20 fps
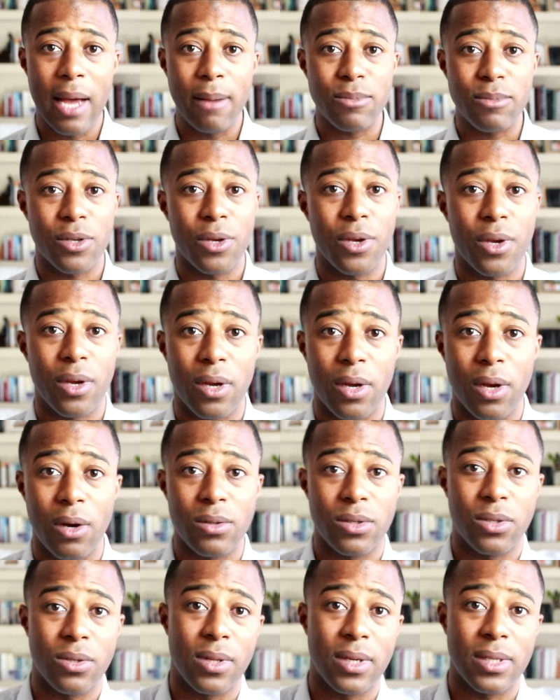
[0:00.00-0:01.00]
So you can
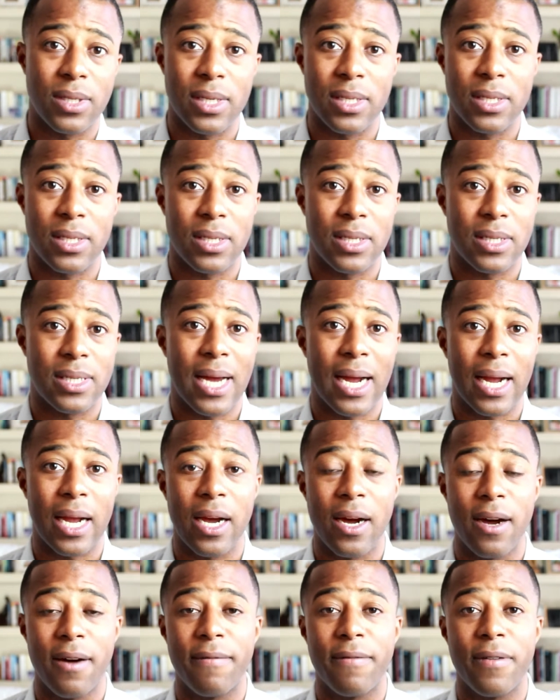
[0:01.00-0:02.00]
go to the
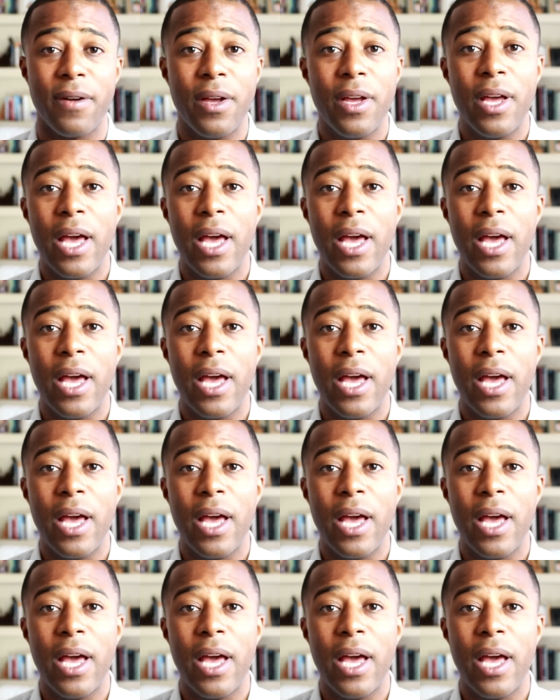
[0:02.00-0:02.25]
census.gov.